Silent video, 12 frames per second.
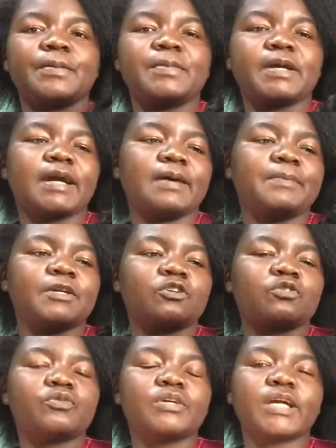becoming
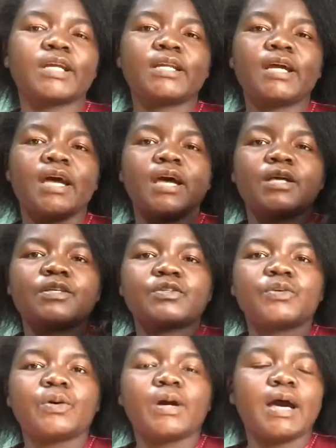crooked.
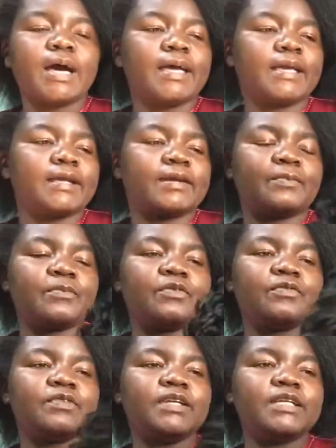So I
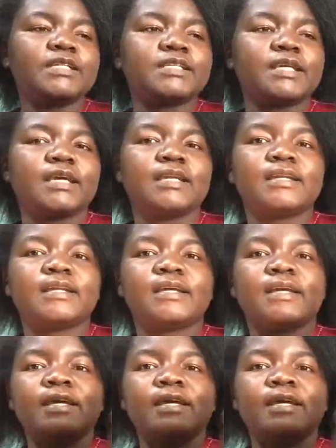removed it and